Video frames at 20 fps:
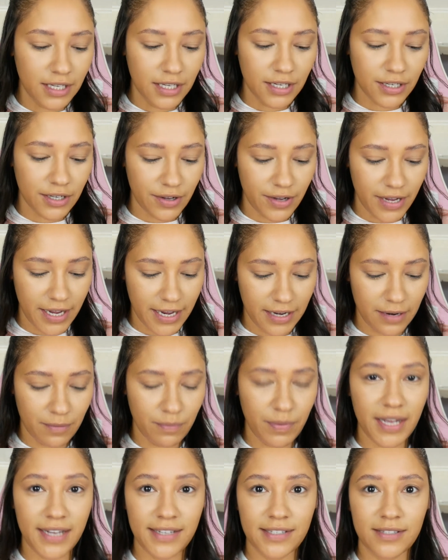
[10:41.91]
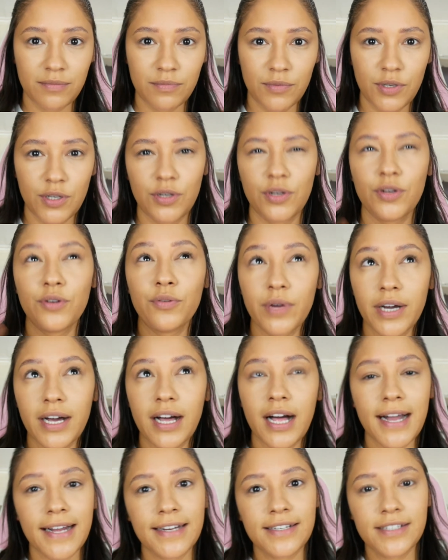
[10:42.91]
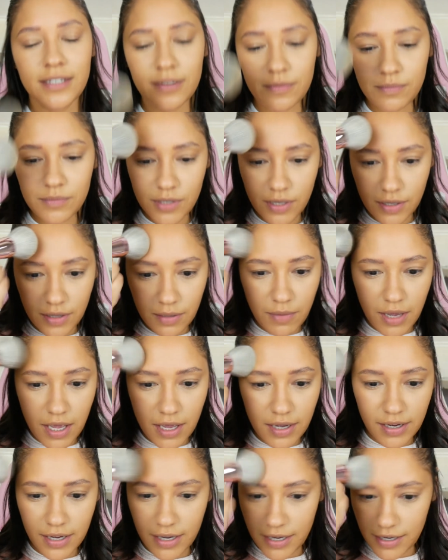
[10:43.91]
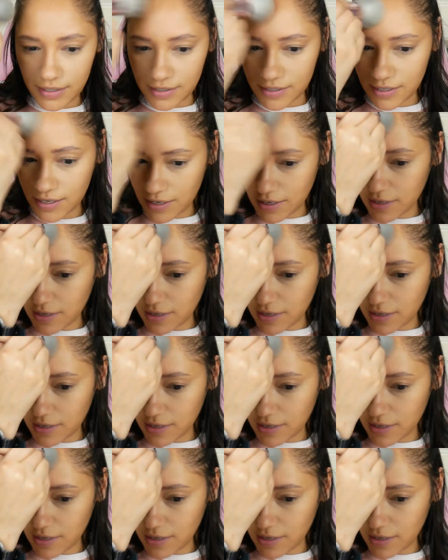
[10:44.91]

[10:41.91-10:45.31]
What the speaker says: go ahead and buy some newer items on the market.